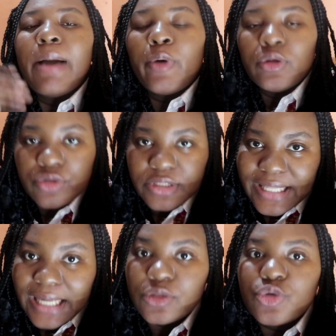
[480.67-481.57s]
i'm going to
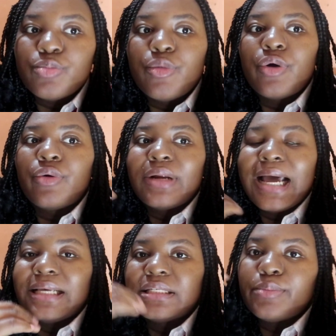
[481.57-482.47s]
start tomorrow
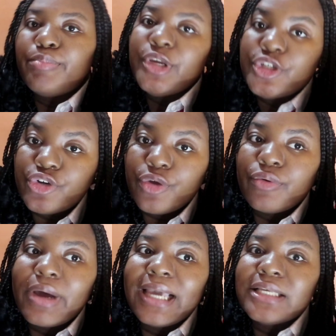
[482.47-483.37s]
that's me showing
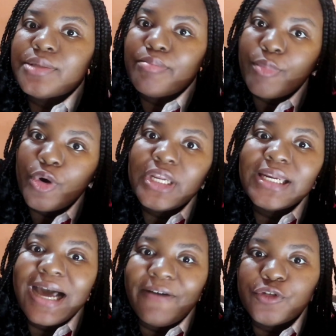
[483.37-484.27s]
you guys
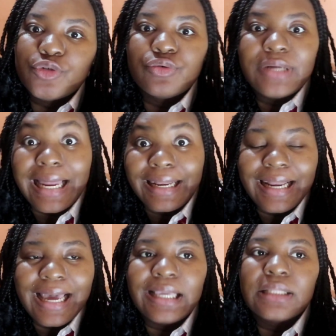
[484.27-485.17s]
morning afternoon and
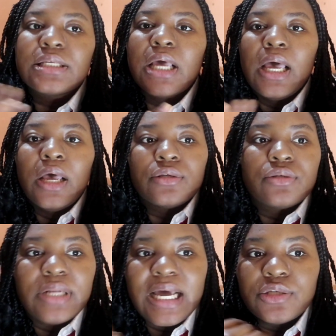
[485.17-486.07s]
night
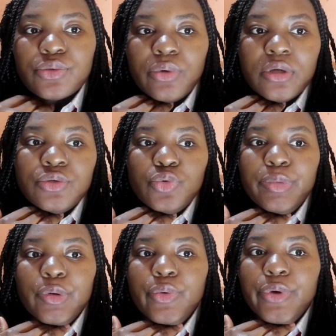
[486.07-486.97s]
so that's what will
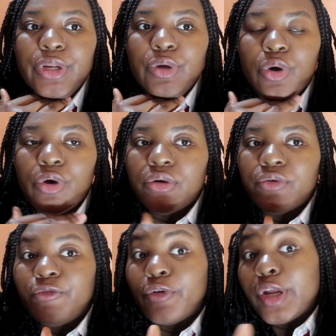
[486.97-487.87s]
be going
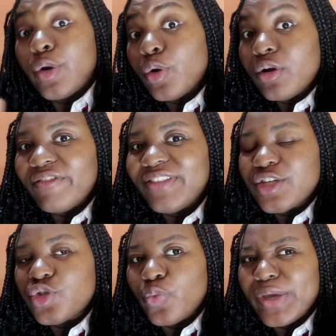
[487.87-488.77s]
on for the whole of
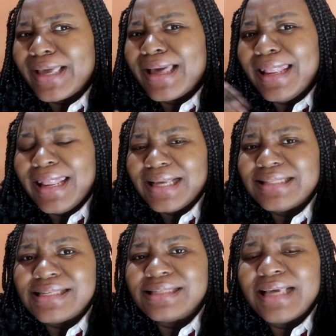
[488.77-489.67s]
this week
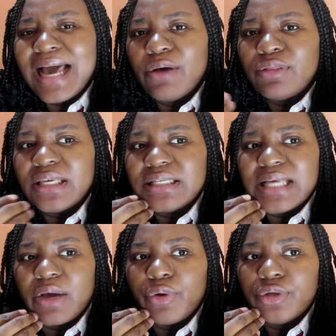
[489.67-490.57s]
let's see how things
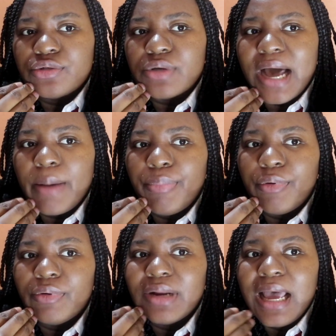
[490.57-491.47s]
are going to
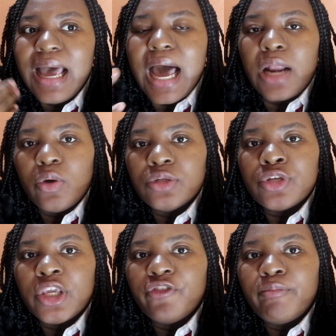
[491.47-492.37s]
happen i don't want
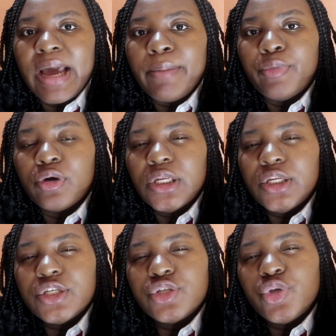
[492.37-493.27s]
to give my body
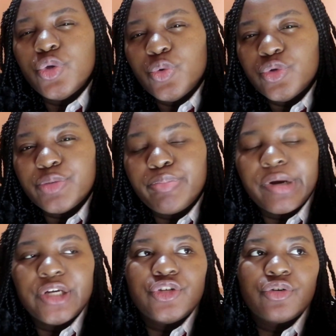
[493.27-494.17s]
this huge
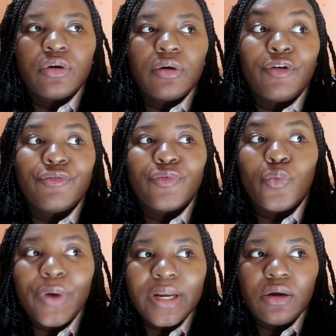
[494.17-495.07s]
pressure of
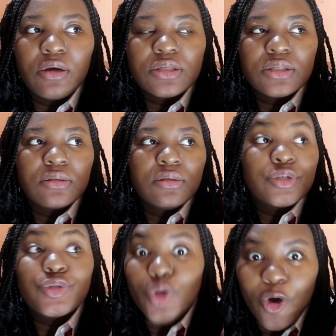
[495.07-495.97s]
weight loss
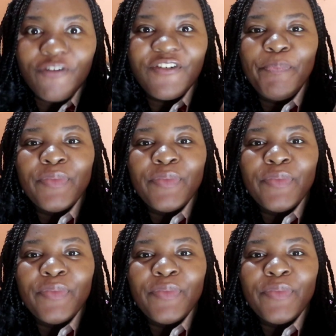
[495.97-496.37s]
stuff